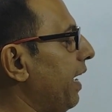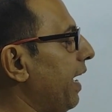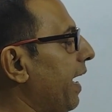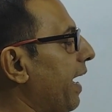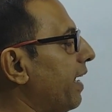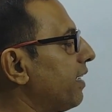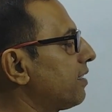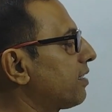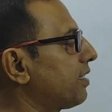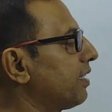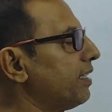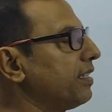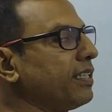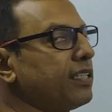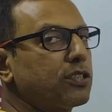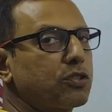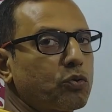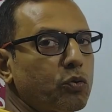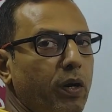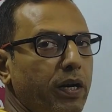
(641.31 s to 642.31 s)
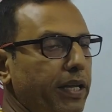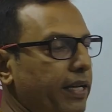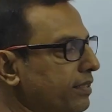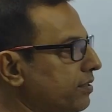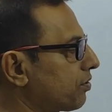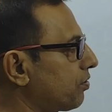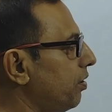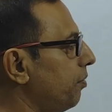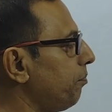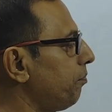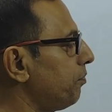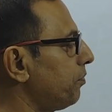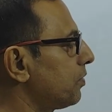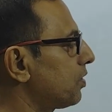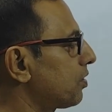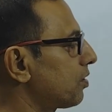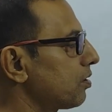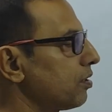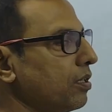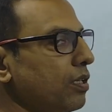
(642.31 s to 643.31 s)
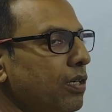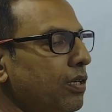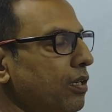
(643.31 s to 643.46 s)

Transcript: A and C, these two are extremes.